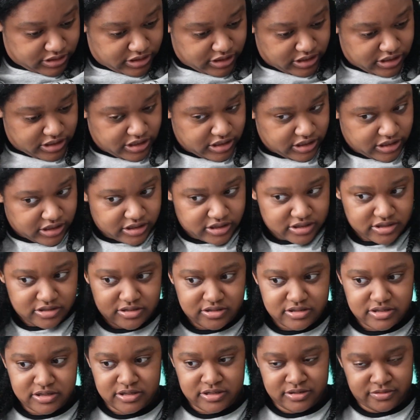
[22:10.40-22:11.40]

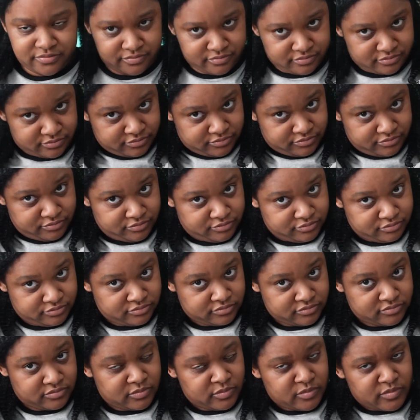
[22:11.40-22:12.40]
And
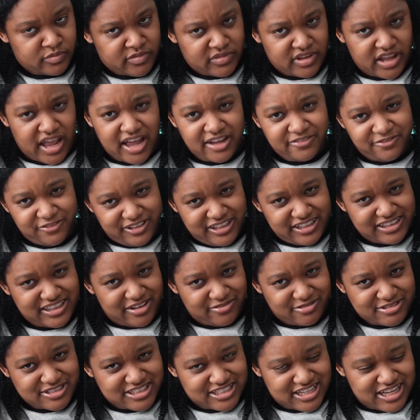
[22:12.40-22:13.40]
I feel like that
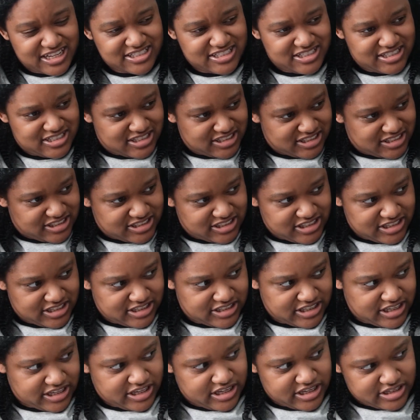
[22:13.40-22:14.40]
was nice to see,
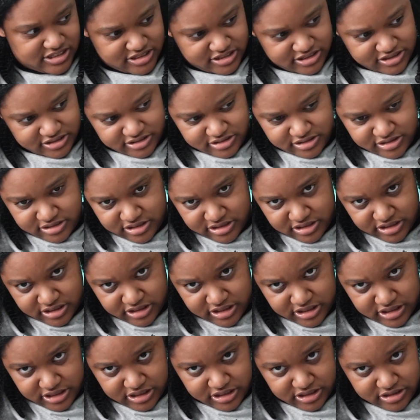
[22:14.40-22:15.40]
like as a
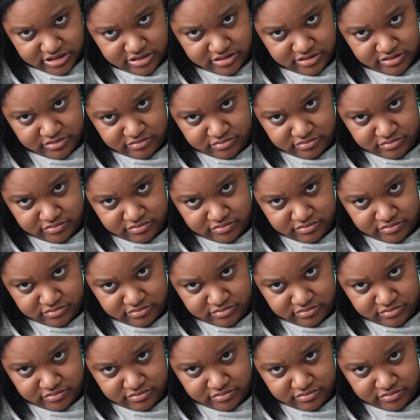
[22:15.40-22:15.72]
kid.